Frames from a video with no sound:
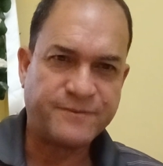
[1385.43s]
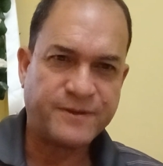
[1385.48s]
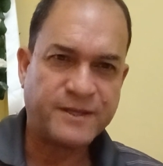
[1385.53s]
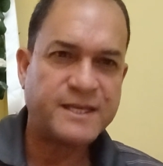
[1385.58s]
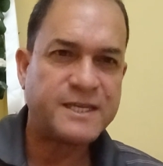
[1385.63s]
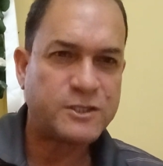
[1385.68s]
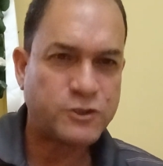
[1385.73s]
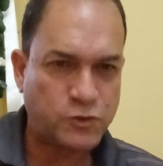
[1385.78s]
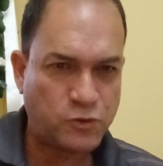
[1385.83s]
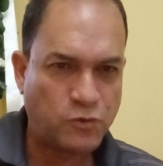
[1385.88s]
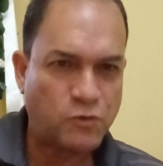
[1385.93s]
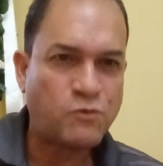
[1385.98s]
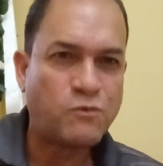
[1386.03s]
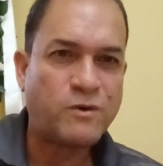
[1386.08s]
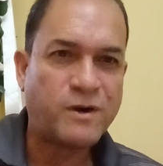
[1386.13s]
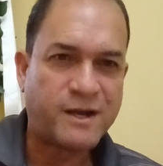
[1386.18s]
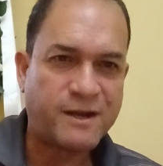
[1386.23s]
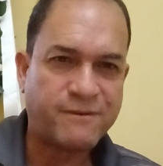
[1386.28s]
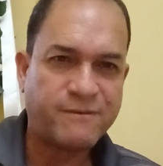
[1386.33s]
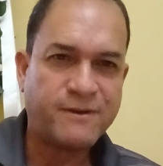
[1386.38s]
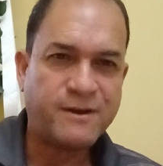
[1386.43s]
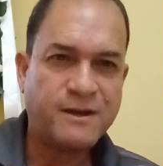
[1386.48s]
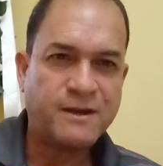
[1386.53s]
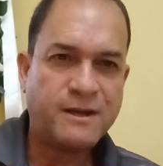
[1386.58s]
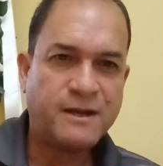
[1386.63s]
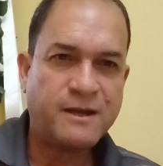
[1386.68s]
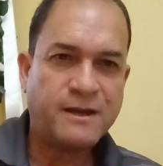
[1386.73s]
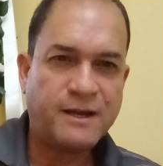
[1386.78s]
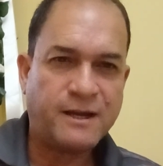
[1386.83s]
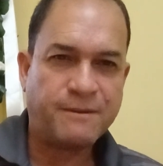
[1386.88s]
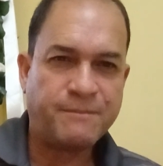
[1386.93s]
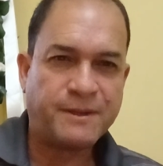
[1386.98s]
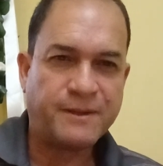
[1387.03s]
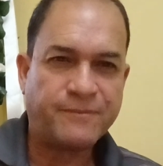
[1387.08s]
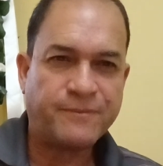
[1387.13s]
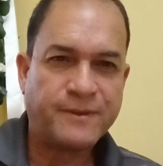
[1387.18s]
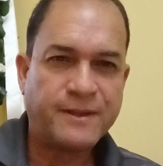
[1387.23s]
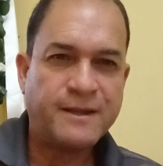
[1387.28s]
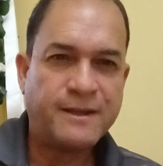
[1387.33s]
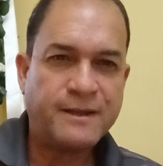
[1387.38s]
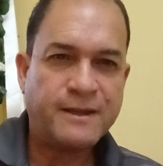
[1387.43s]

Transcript: His young wife, I mean,